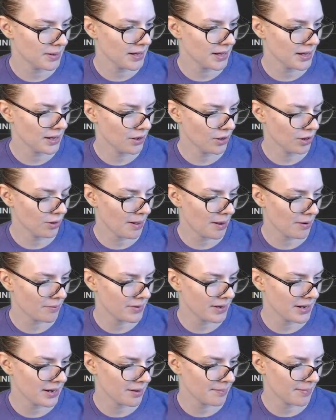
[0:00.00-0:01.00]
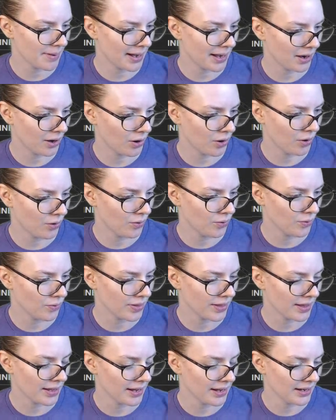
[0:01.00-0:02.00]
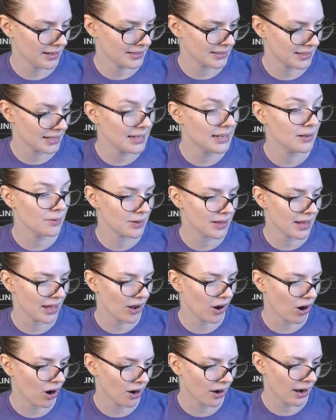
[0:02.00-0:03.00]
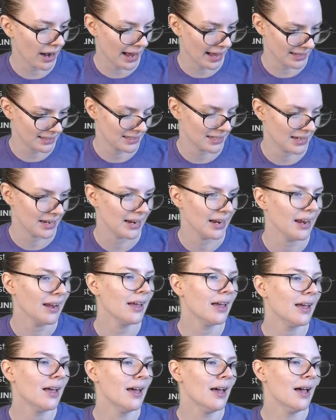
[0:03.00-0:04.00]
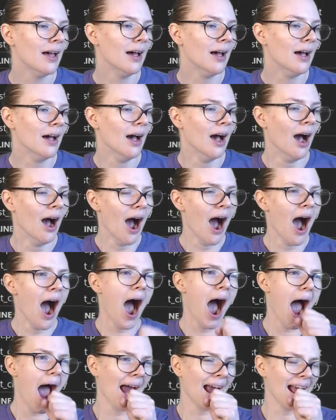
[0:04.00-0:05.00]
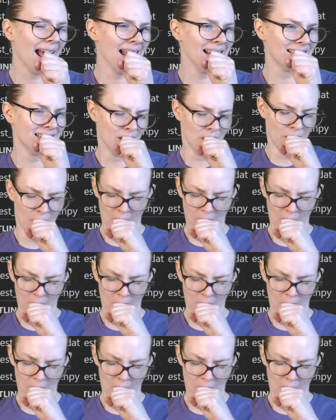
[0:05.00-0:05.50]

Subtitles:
All that reading about things in when they are ASCII. I guess.